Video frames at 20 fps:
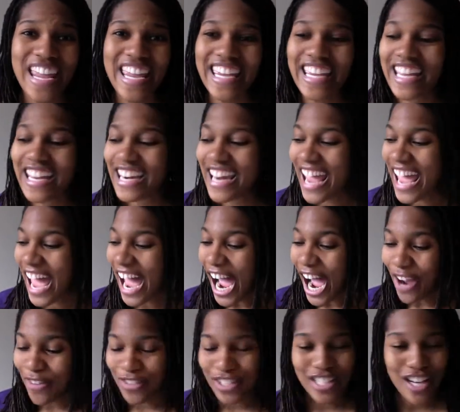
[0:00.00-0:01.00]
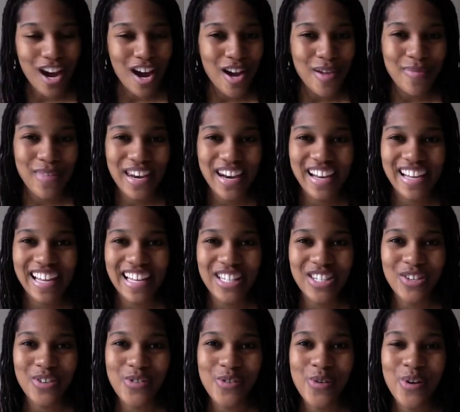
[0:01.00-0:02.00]
and every time that I get
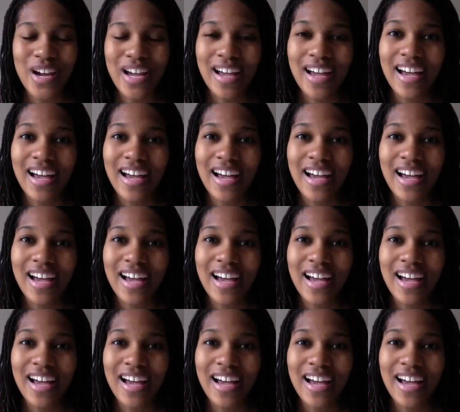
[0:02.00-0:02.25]
to